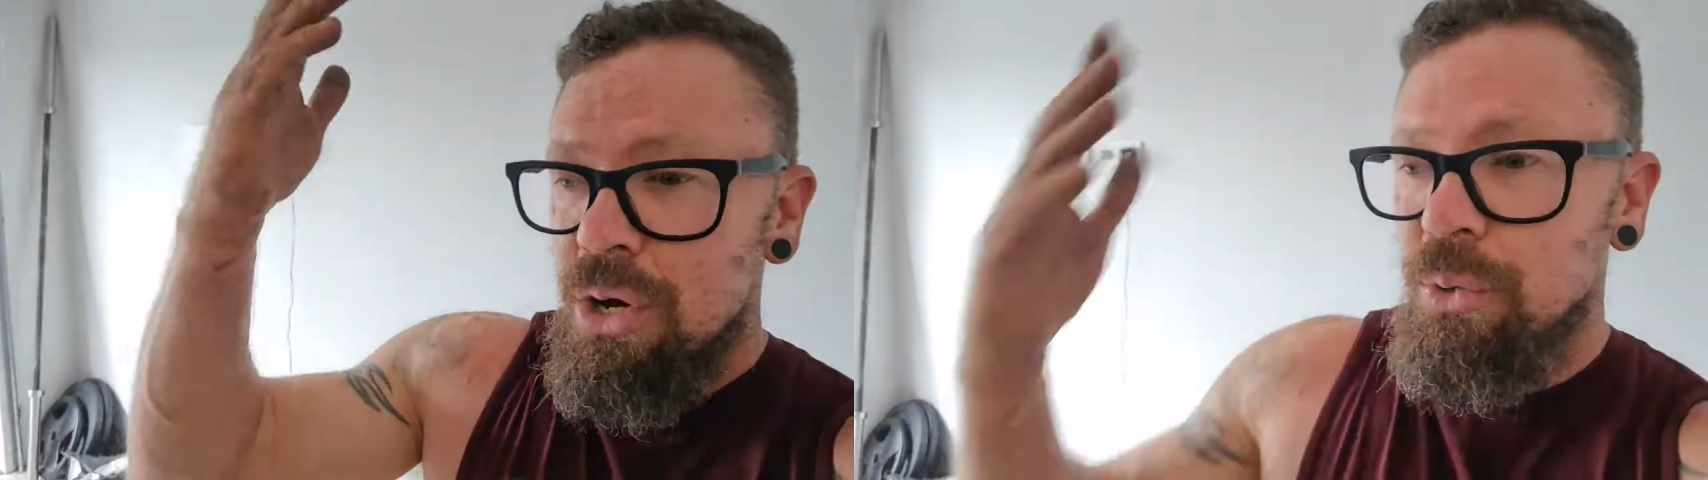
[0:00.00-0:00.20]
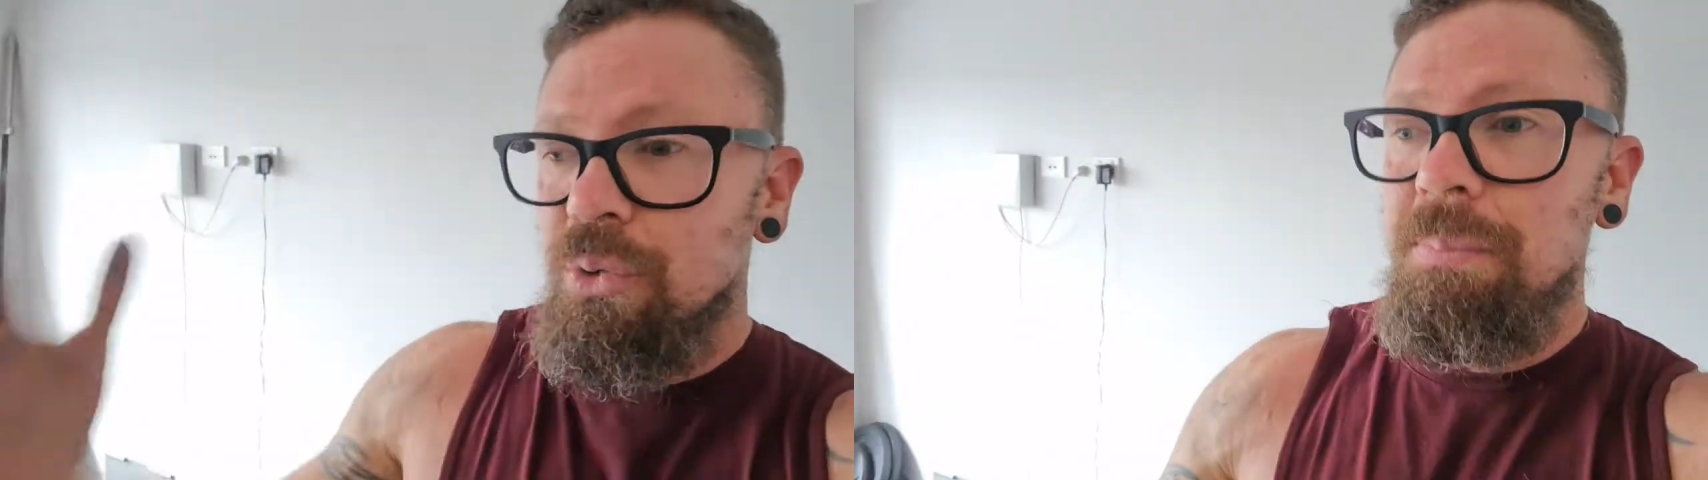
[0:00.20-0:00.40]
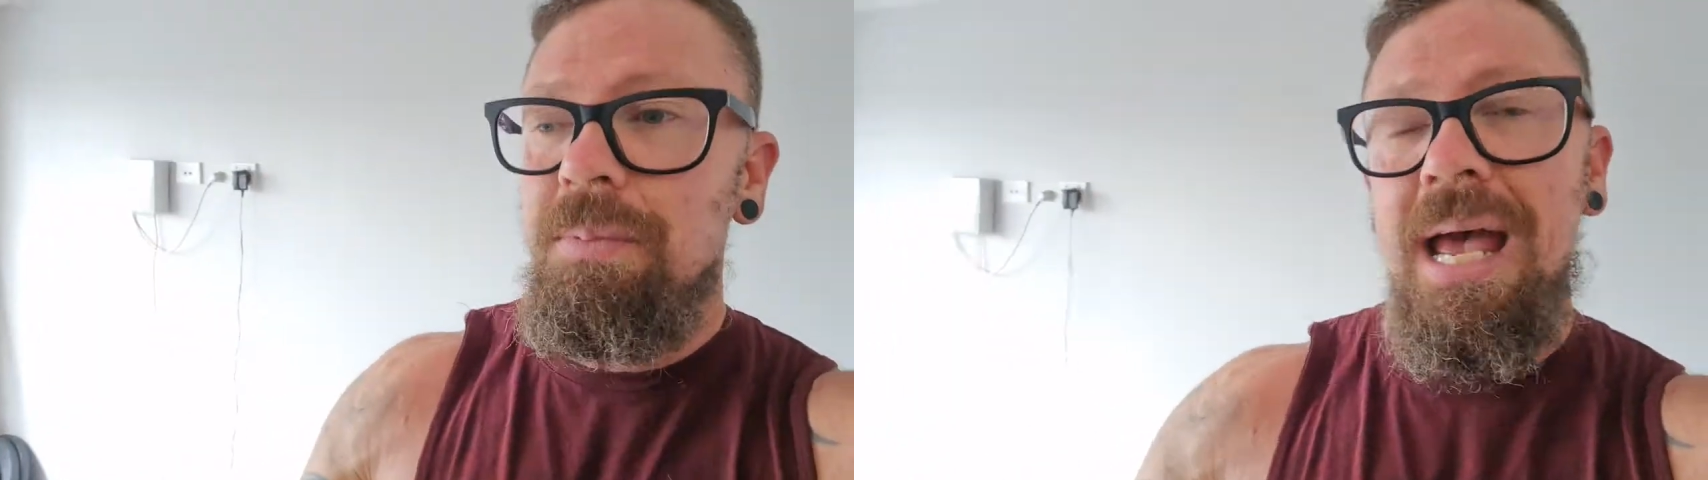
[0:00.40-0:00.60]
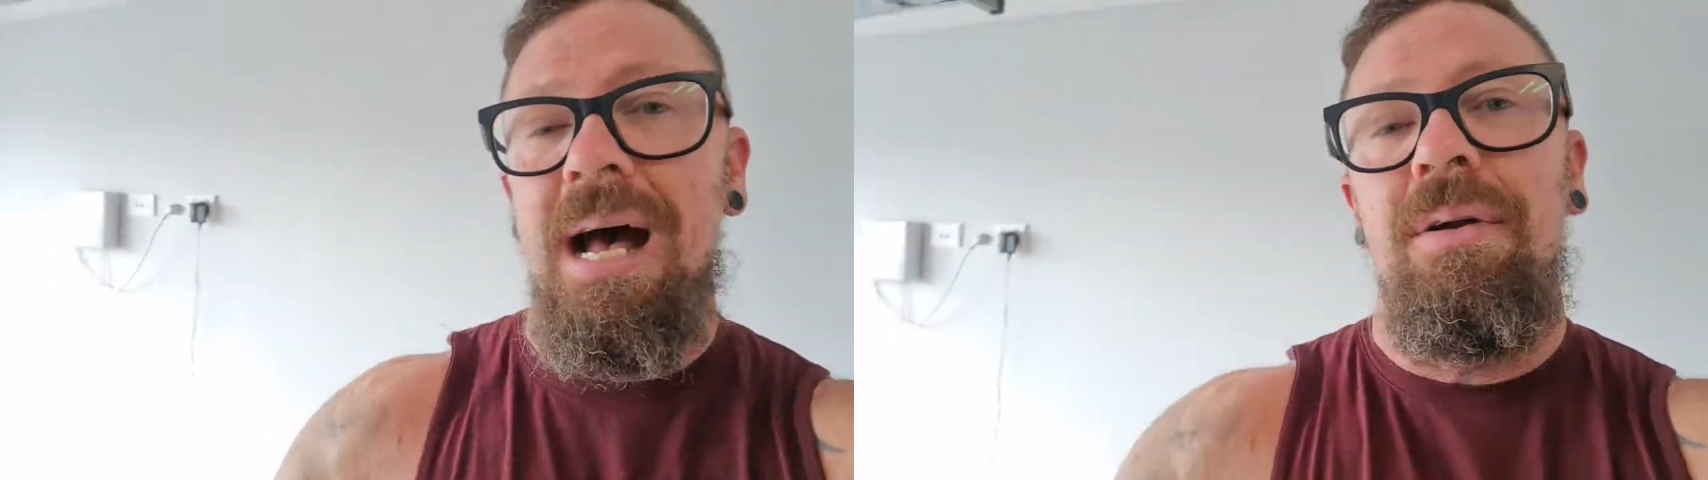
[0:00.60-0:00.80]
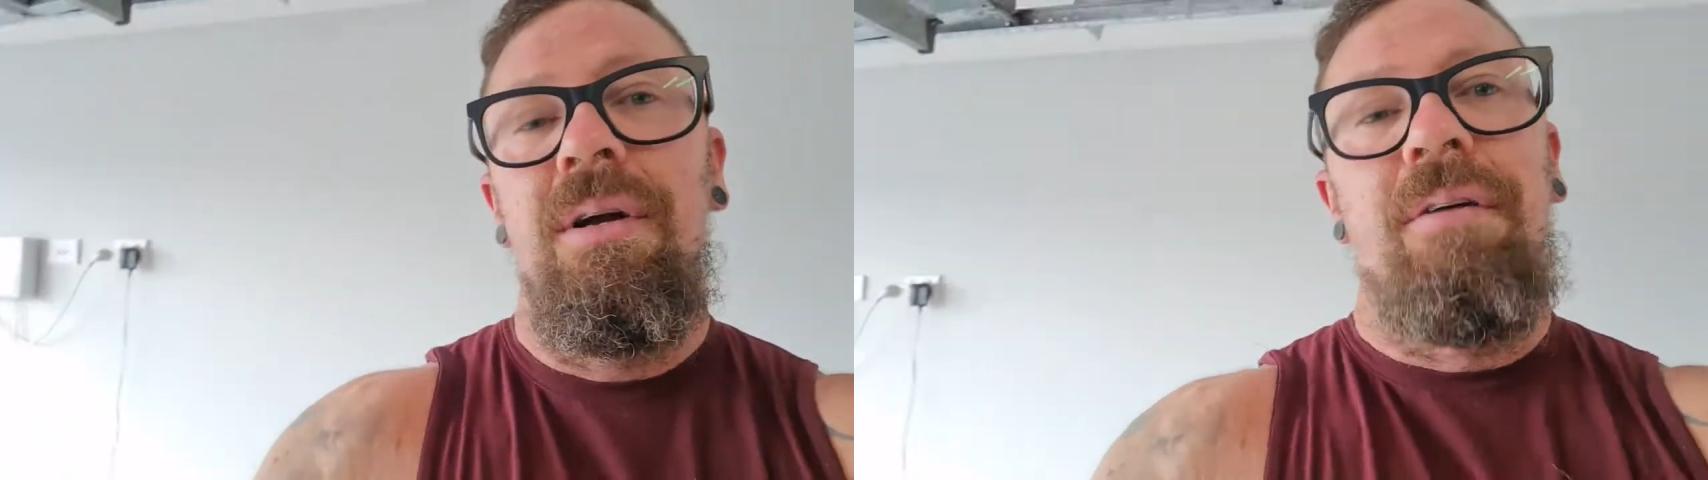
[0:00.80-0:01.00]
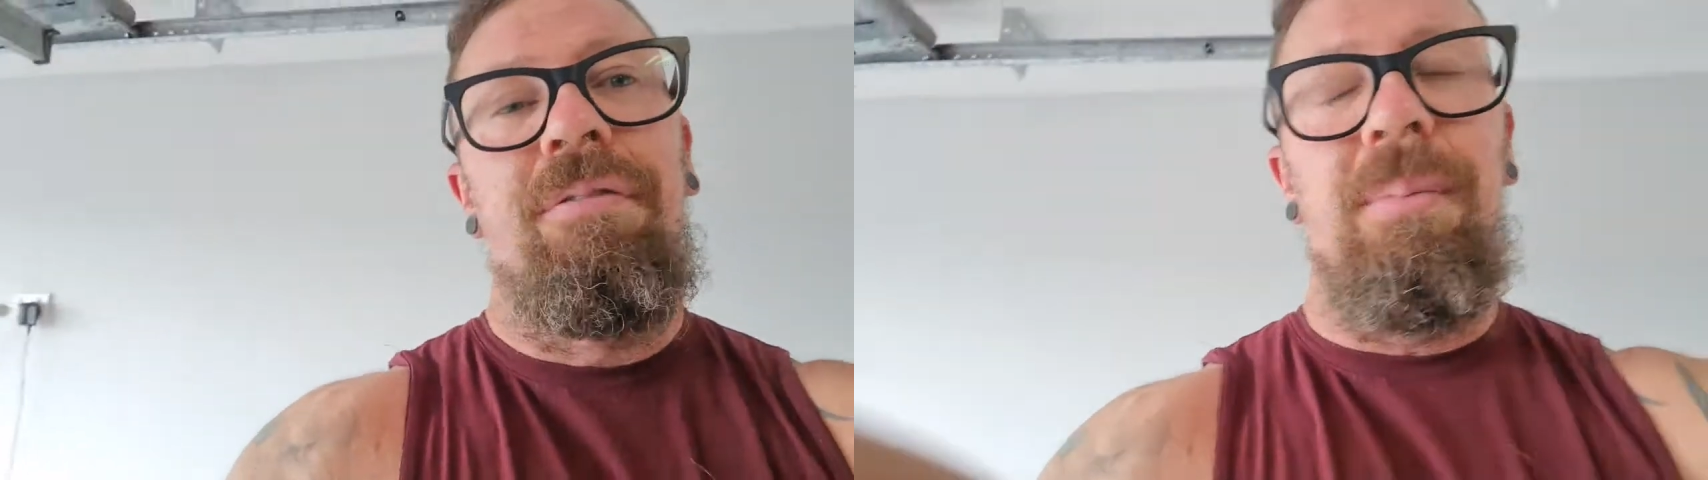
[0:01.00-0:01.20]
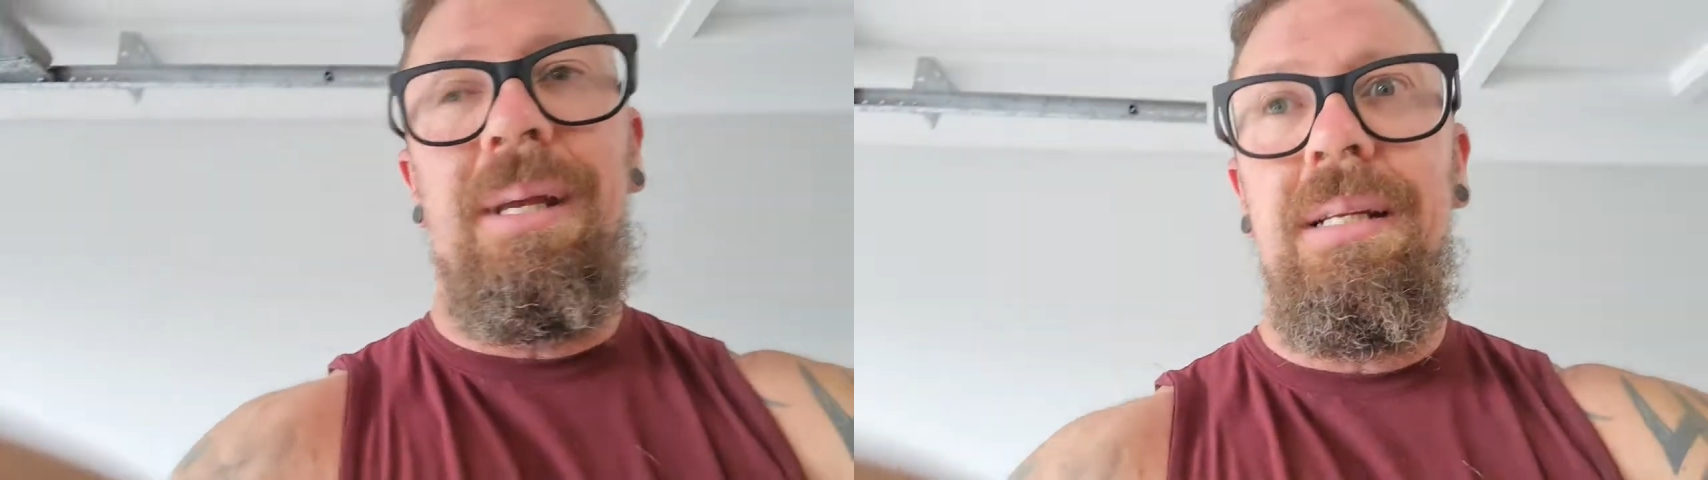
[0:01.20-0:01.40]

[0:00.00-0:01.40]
ripped out from